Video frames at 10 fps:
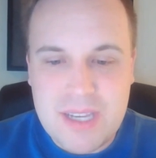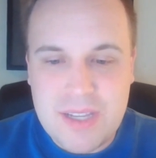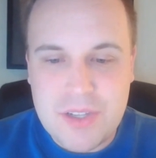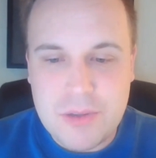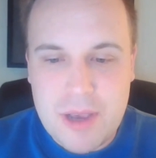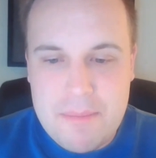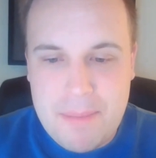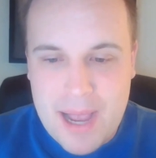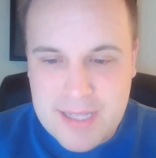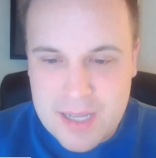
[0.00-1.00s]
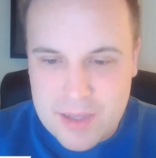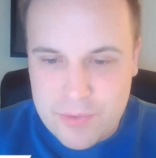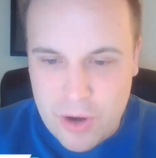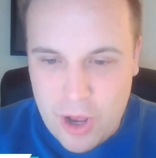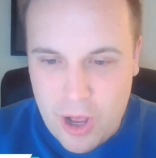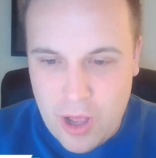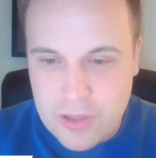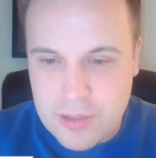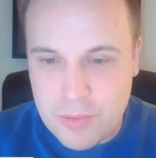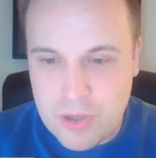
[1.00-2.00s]
and easiest way to buy tickets for all
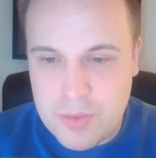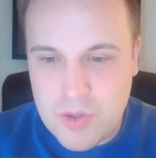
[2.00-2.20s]
the sports,